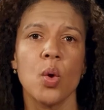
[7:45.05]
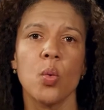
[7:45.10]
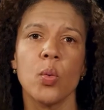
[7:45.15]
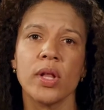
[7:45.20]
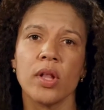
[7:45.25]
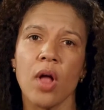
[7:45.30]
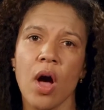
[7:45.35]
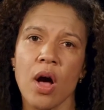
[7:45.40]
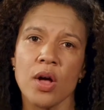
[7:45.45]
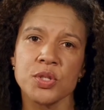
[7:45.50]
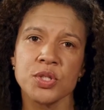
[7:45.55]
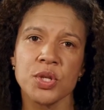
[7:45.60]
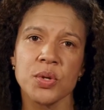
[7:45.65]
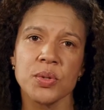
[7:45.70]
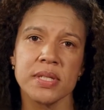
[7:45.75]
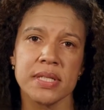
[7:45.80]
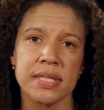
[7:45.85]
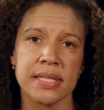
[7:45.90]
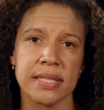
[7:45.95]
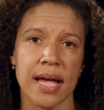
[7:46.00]
We'll also
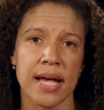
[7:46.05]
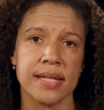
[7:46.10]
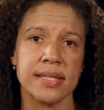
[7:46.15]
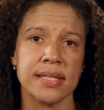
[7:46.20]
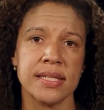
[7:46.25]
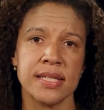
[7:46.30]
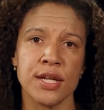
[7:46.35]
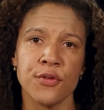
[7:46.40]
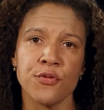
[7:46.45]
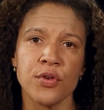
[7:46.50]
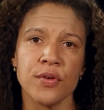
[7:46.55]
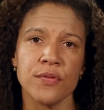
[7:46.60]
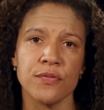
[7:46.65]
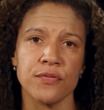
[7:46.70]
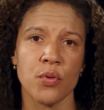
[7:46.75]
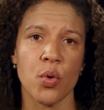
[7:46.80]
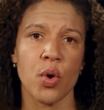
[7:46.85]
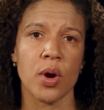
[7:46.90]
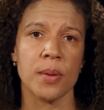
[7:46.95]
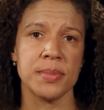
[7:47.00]
discuss different
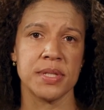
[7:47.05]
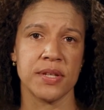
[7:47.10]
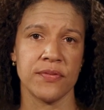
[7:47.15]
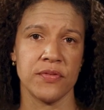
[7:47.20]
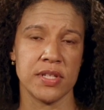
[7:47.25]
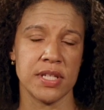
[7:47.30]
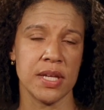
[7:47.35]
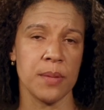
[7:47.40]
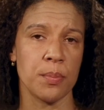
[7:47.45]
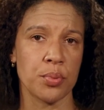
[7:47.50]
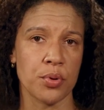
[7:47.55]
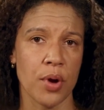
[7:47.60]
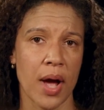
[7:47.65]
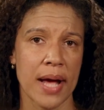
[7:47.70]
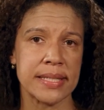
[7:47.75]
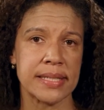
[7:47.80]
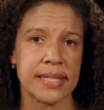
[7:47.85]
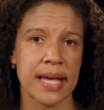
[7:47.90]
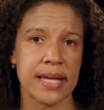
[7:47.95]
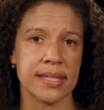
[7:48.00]
forms of deep
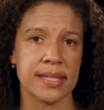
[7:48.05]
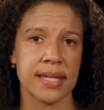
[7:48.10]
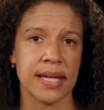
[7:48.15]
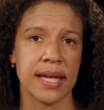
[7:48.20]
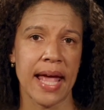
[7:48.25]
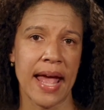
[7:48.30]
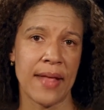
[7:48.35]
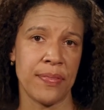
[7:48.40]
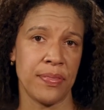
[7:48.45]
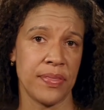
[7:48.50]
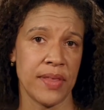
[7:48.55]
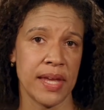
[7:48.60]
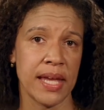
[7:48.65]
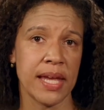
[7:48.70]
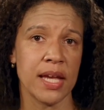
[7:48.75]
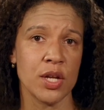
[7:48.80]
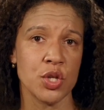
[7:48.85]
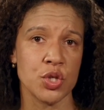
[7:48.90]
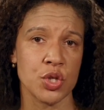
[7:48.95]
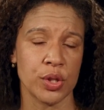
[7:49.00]
processing and
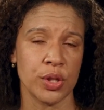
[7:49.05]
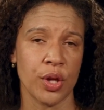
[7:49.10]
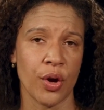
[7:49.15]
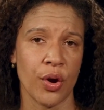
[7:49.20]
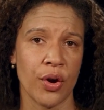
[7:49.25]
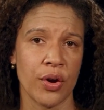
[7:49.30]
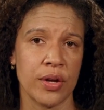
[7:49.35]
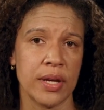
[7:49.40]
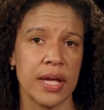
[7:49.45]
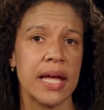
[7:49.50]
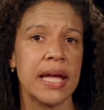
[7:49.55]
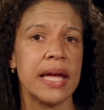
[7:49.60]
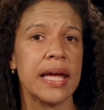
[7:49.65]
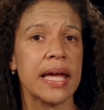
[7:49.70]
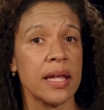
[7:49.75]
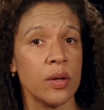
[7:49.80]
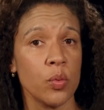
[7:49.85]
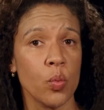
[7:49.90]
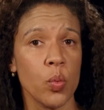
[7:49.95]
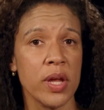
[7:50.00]
thinking to learn
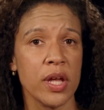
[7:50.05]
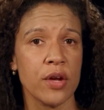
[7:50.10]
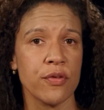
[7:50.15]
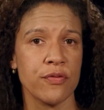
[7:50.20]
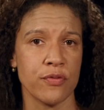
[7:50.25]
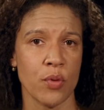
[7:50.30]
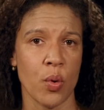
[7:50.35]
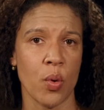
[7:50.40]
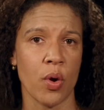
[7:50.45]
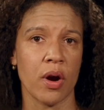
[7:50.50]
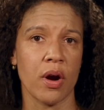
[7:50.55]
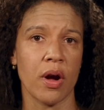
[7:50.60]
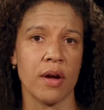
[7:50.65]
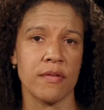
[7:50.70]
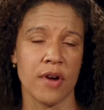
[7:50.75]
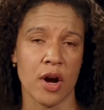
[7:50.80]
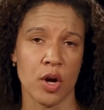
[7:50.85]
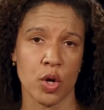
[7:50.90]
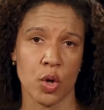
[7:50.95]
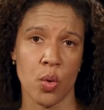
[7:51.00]
in week four
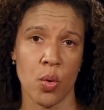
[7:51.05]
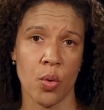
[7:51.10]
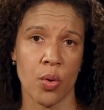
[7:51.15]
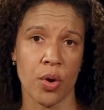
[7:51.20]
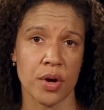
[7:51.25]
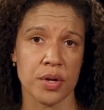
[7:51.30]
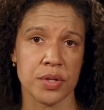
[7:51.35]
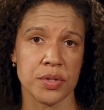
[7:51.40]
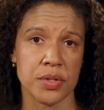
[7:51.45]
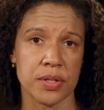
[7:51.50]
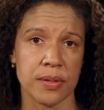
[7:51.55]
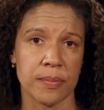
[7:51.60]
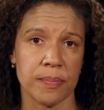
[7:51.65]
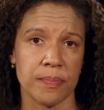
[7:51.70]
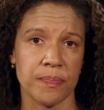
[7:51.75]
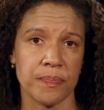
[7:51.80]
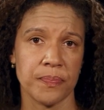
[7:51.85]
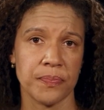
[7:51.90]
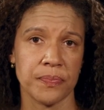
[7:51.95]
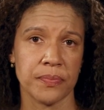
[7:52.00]
of our course.
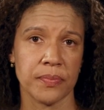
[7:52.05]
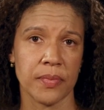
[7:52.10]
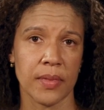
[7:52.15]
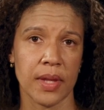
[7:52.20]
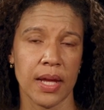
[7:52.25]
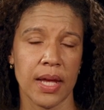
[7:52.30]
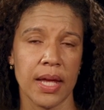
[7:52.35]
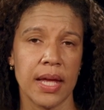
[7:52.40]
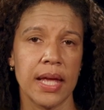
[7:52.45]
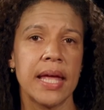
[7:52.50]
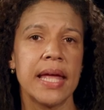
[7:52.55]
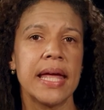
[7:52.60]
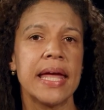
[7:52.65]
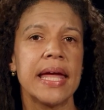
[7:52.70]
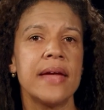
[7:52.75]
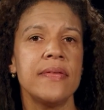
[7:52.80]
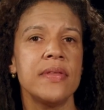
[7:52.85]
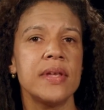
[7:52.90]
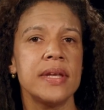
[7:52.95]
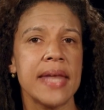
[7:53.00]

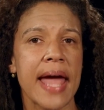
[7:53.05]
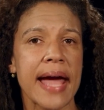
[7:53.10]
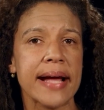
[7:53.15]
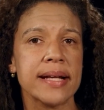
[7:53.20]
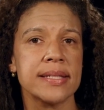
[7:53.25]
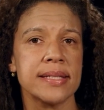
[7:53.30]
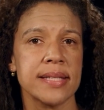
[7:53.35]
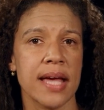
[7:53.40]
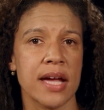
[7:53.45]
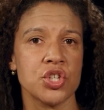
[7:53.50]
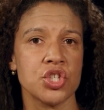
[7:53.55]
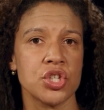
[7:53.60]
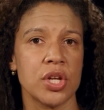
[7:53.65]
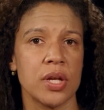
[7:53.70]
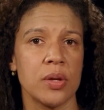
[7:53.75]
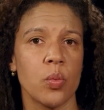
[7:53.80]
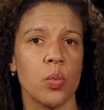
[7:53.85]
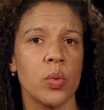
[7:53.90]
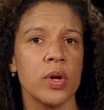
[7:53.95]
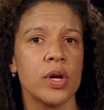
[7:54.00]
In the next
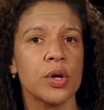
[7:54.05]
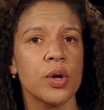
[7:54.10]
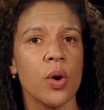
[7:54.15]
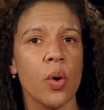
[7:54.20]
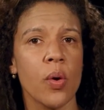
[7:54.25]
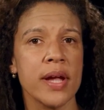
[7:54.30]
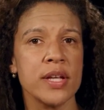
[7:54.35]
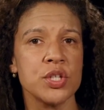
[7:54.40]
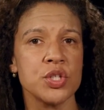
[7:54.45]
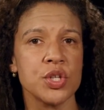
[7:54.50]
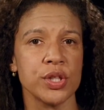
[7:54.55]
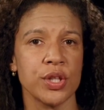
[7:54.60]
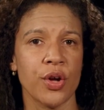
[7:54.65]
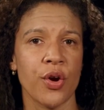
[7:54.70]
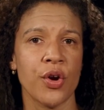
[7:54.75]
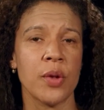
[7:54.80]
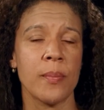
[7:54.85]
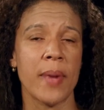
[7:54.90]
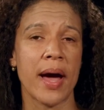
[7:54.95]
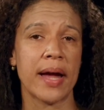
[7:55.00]
session, we are going to
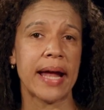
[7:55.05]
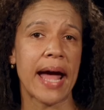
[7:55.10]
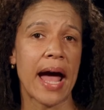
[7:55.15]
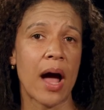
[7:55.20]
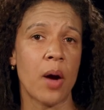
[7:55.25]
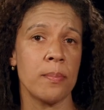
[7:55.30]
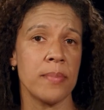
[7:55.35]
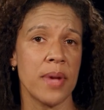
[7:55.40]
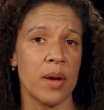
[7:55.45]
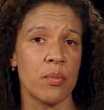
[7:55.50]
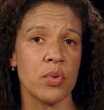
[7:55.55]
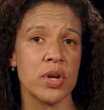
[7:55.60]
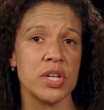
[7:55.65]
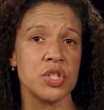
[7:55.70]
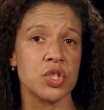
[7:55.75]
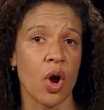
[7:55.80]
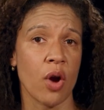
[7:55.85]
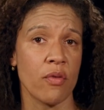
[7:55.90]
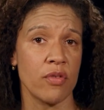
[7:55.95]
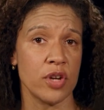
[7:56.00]
learn about how
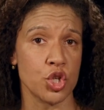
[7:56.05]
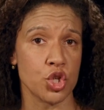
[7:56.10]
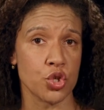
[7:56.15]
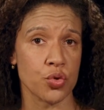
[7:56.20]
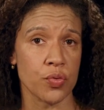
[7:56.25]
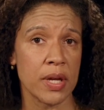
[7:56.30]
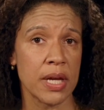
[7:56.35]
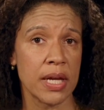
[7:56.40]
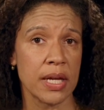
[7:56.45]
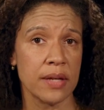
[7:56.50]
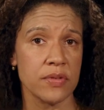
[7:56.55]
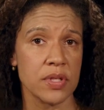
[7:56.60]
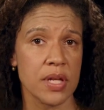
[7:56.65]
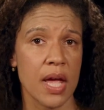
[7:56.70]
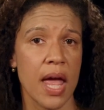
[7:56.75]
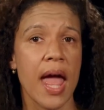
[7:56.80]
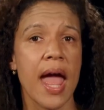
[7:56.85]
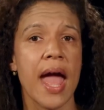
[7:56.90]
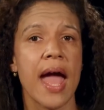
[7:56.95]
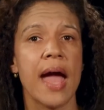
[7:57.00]
memories are retrieved
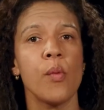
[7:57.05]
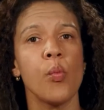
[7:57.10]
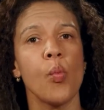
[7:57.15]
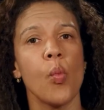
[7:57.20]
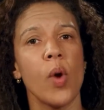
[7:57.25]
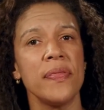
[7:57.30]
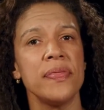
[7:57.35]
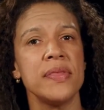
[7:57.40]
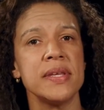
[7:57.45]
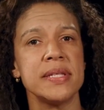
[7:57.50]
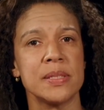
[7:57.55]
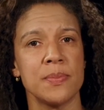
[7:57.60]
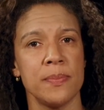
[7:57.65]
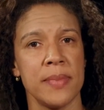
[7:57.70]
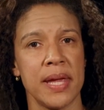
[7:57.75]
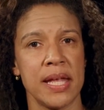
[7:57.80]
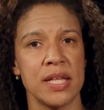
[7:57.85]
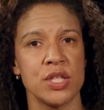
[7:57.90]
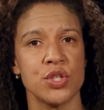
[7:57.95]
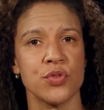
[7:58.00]
and what this
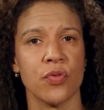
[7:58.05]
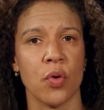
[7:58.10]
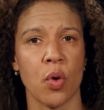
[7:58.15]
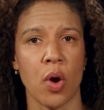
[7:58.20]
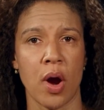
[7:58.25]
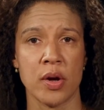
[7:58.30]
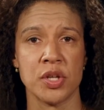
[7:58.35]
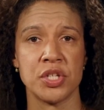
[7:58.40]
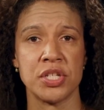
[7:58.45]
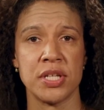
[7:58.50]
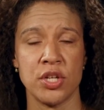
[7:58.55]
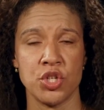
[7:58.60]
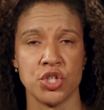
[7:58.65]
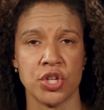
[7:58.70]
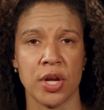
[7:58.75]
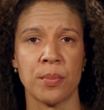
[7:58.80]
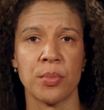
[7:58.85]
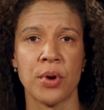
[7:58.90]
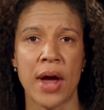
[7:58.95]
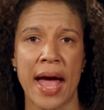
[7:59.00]
means for our
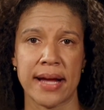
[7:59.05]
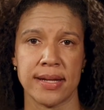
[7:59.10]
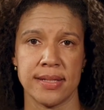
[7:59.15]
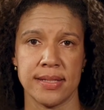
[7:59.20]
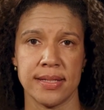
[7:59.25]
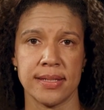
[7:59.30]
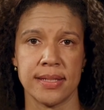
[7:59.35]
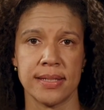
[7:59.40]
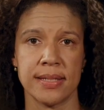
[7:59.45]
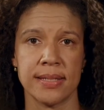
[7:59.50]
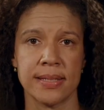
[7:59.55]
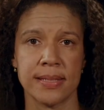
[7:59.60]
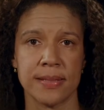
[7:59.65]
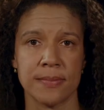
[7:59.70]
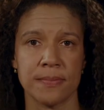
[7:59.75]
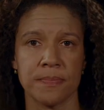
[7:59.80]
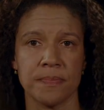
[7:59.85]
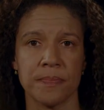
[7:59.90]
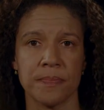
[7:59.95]
teaching practices.